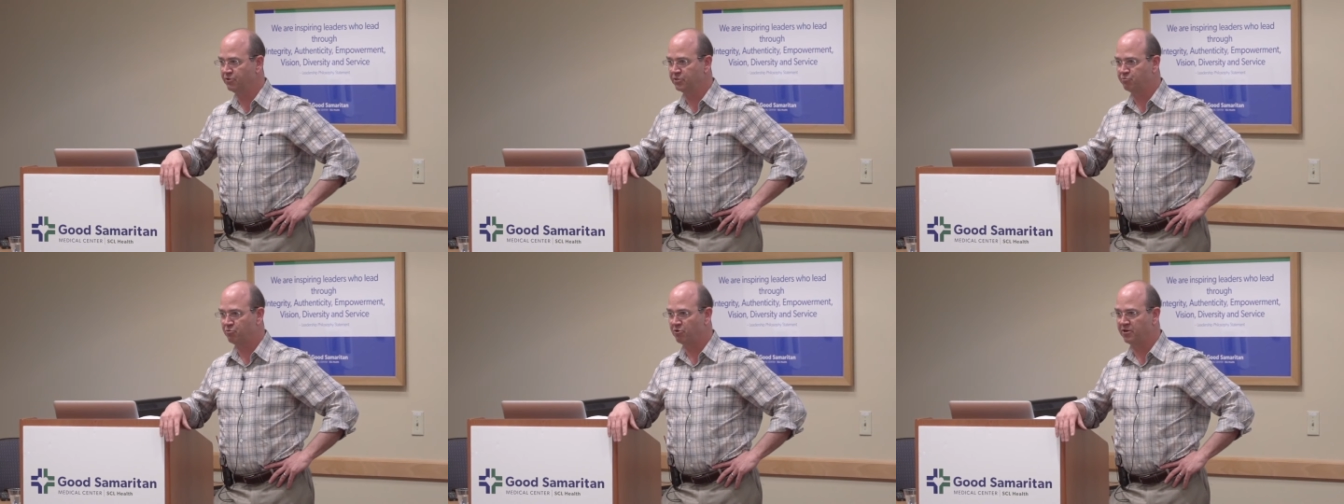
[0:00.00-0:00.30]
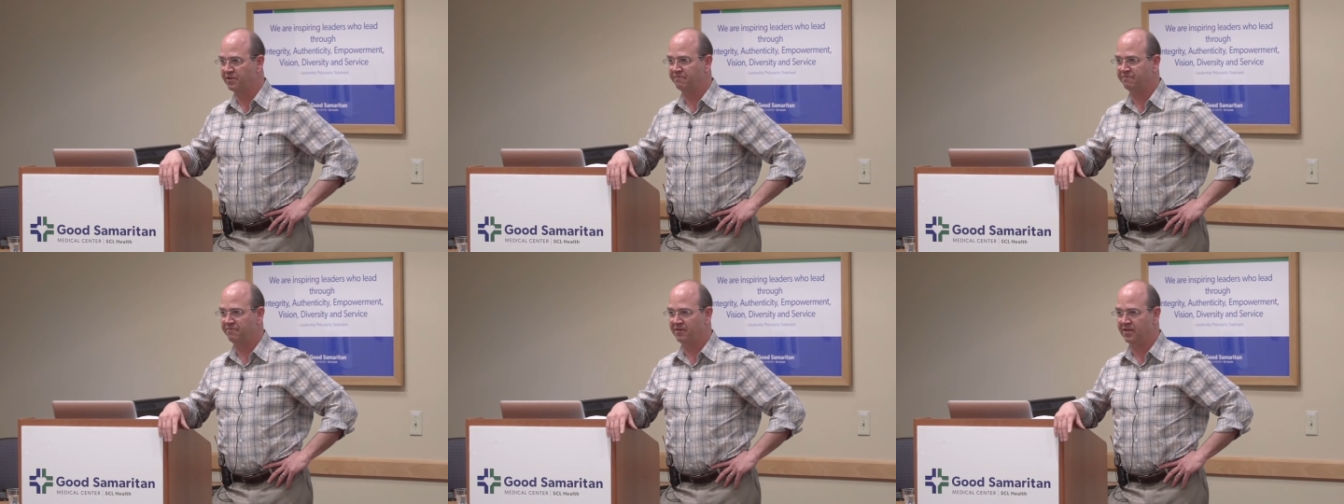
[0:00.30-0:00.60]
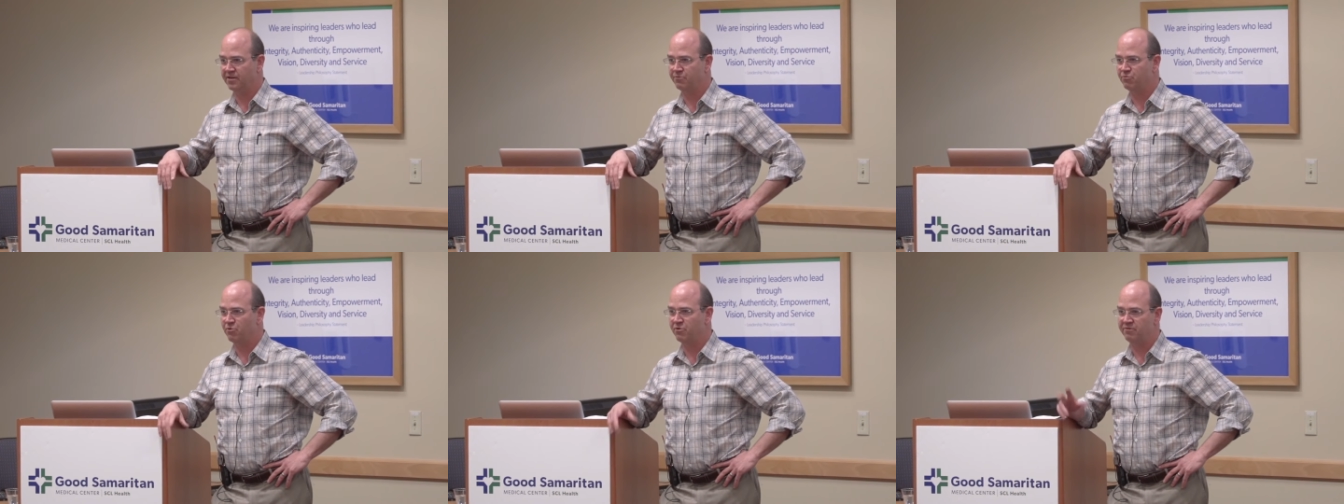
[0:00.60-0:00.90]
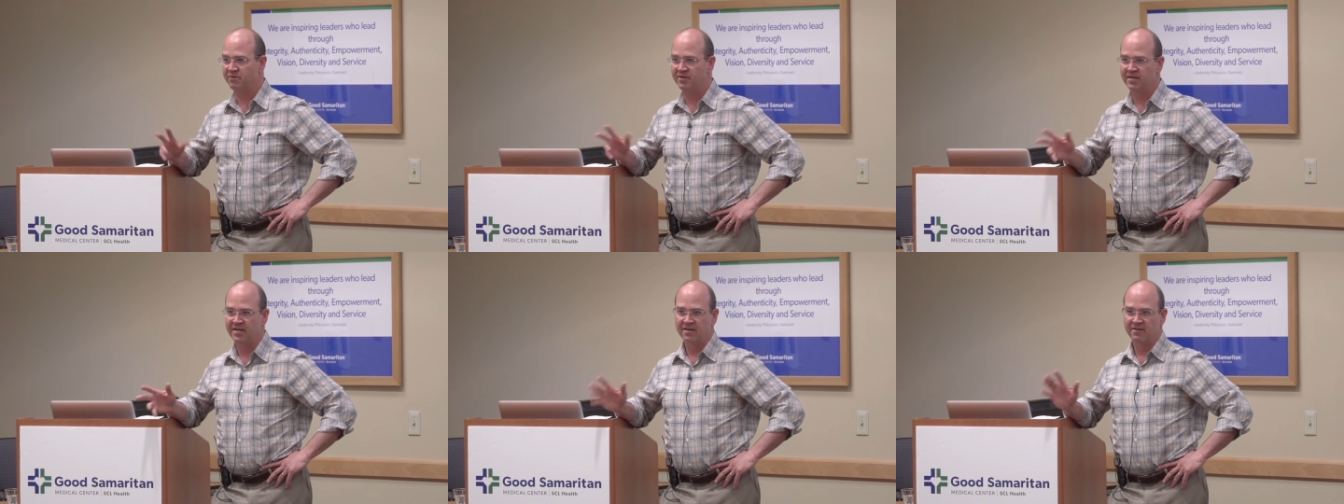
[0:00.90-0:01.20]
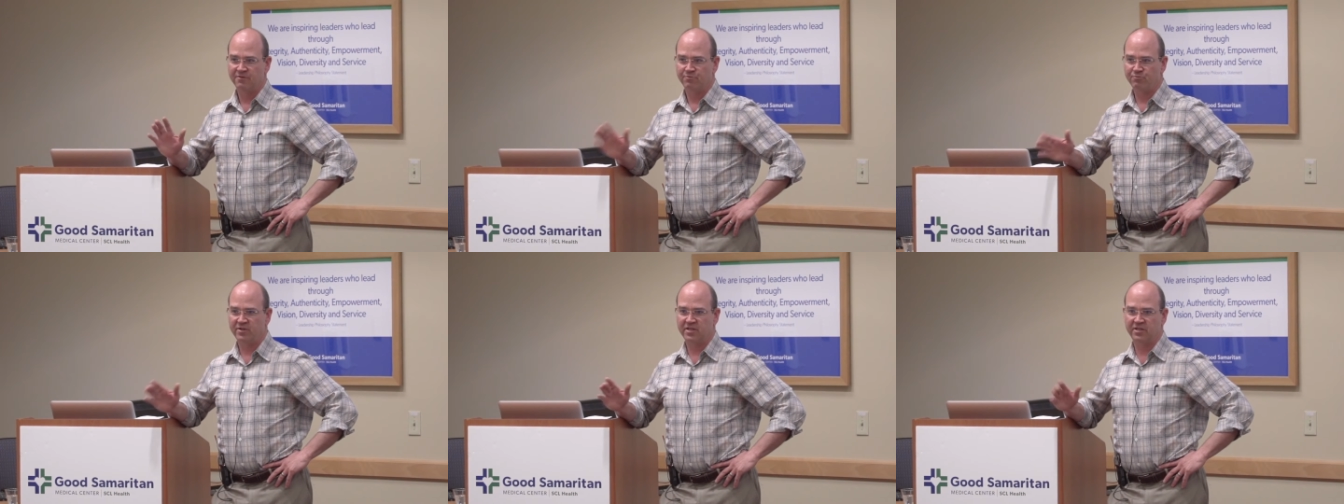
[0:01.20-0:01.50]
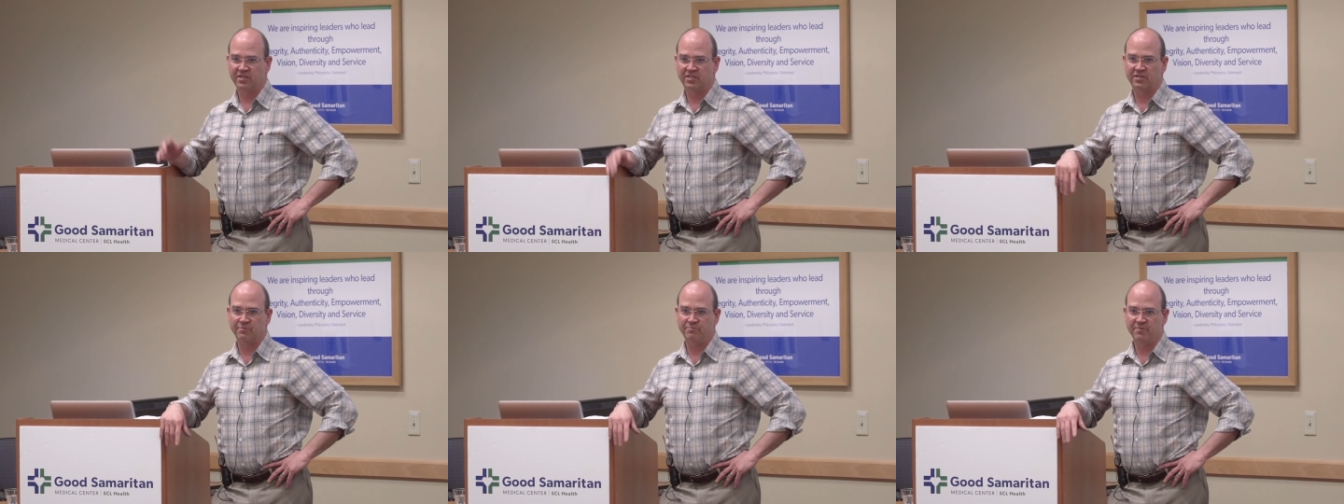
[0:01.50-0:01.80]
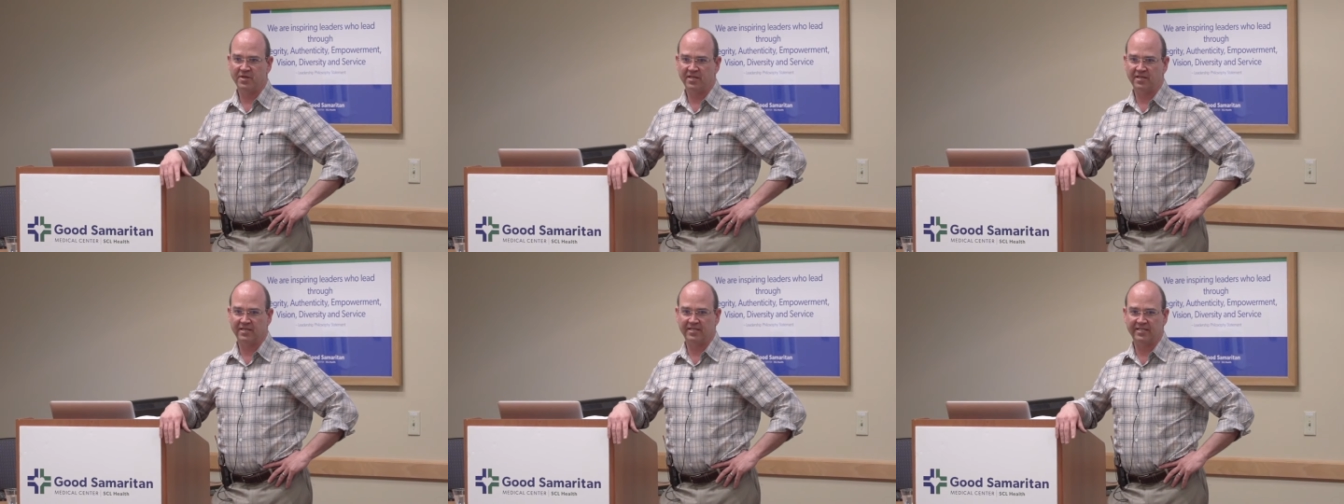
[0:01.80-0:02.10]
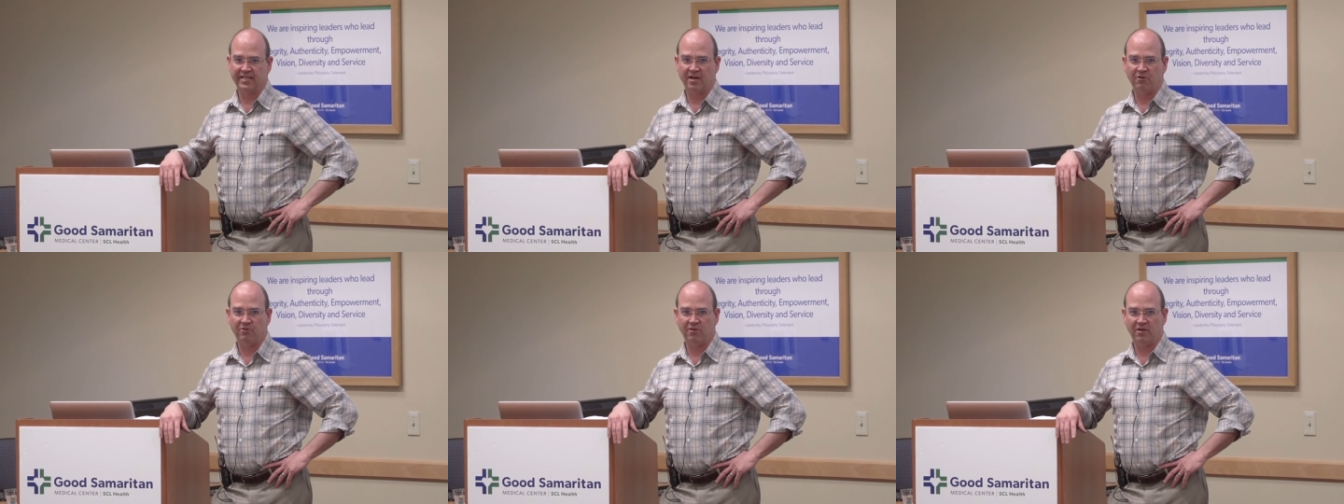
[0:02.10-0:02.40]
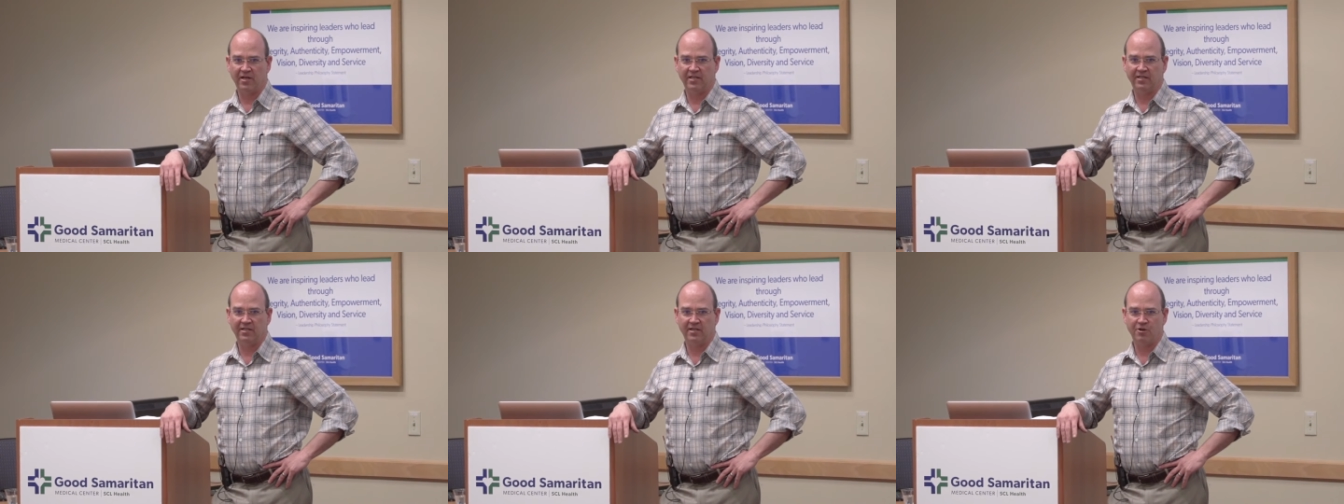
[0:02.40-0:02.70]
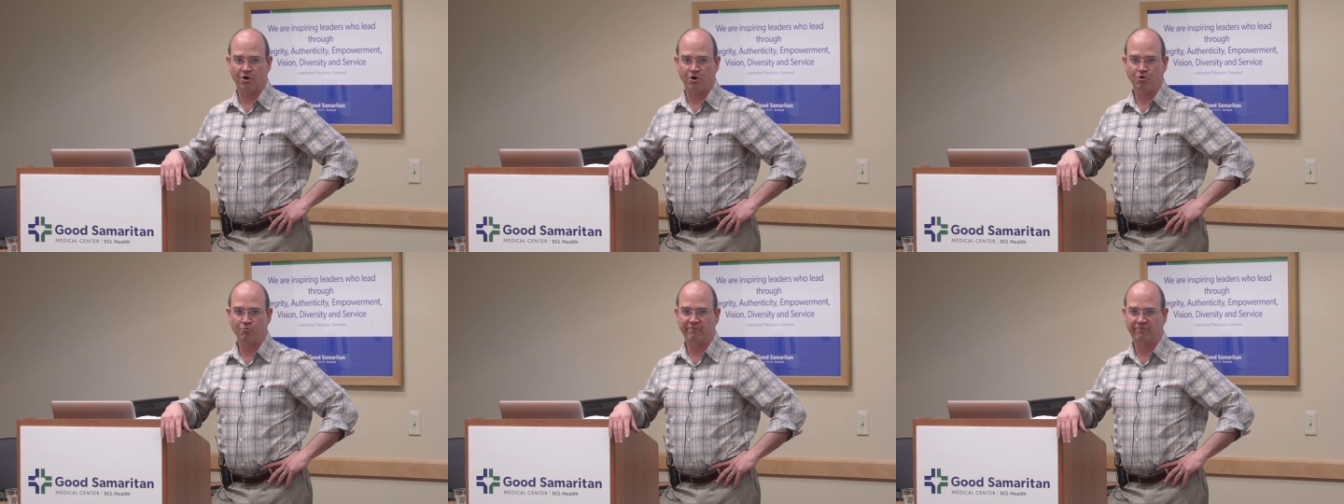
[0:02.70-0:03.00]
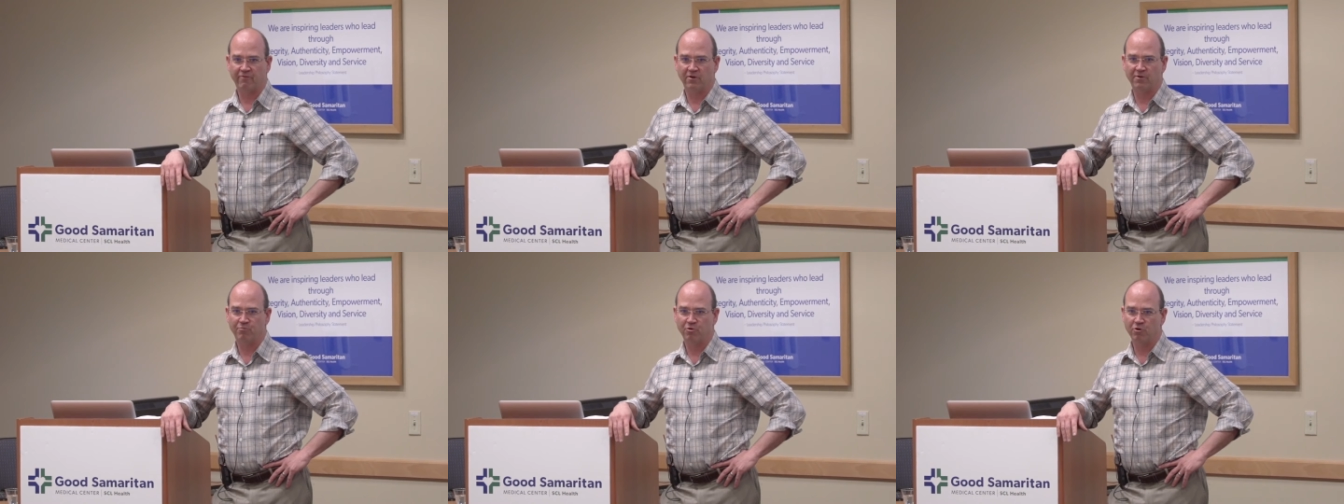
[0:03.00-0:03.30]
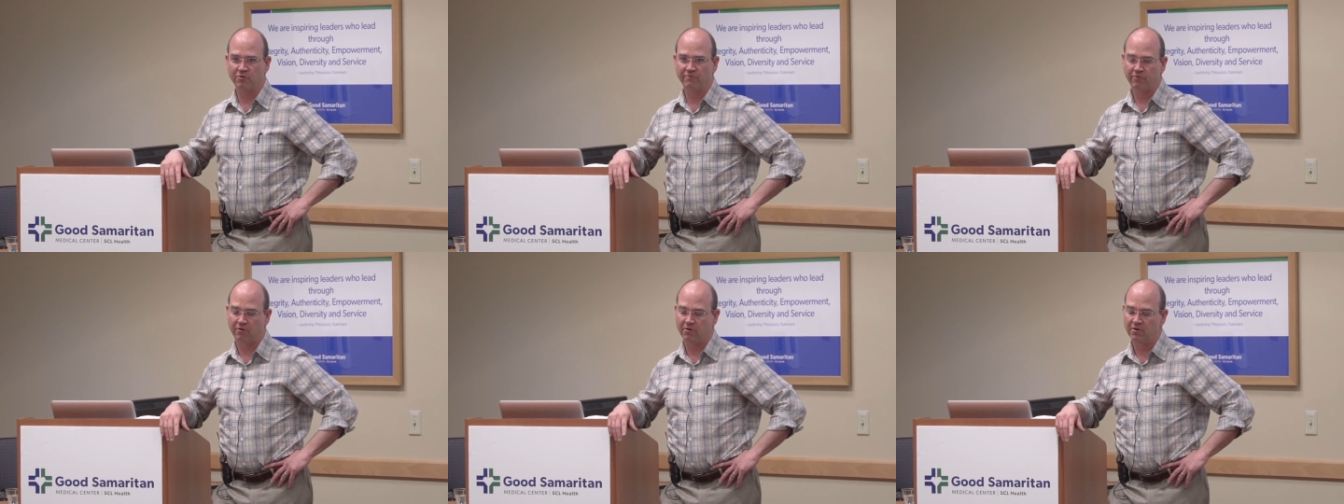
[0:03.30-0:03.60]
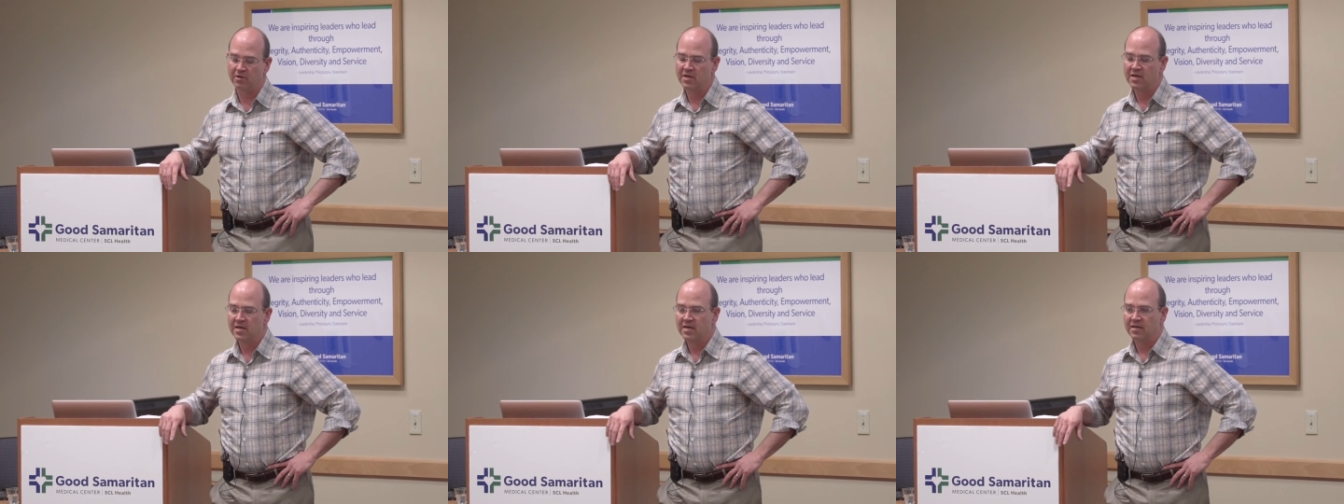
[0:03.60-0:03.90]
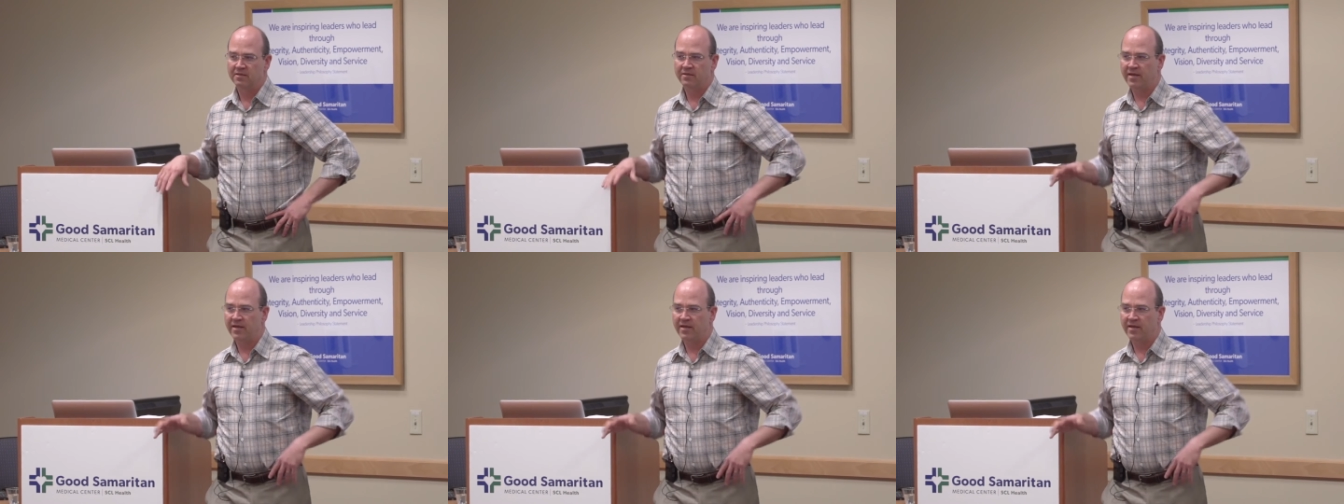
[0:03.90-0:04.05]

It was pretty funny when, when he submitted his outline to COPE for approval.